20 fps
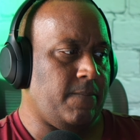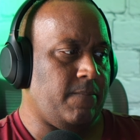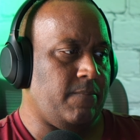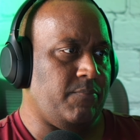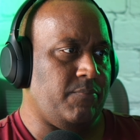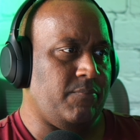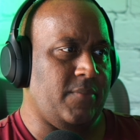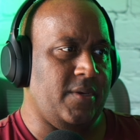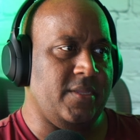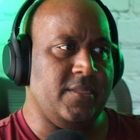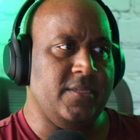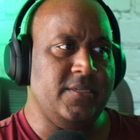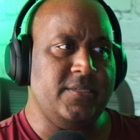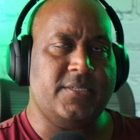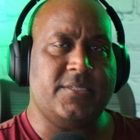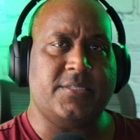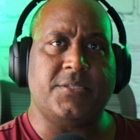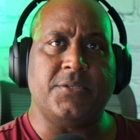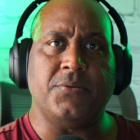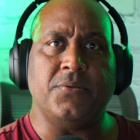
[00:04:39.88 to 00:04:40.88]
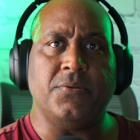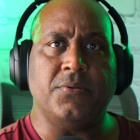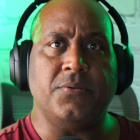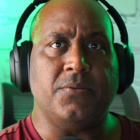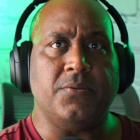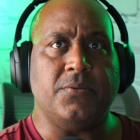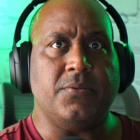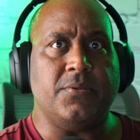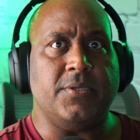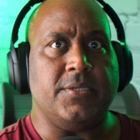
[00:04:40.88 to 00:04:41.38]
Man, this
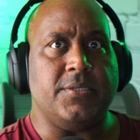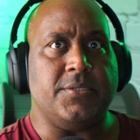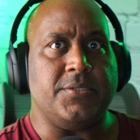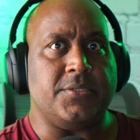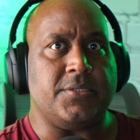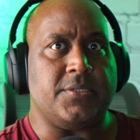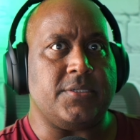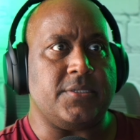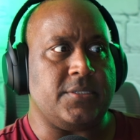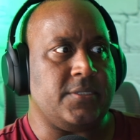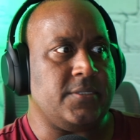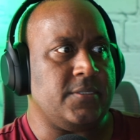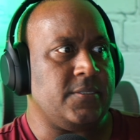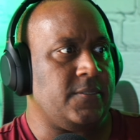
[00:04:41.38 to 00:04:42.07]
dude is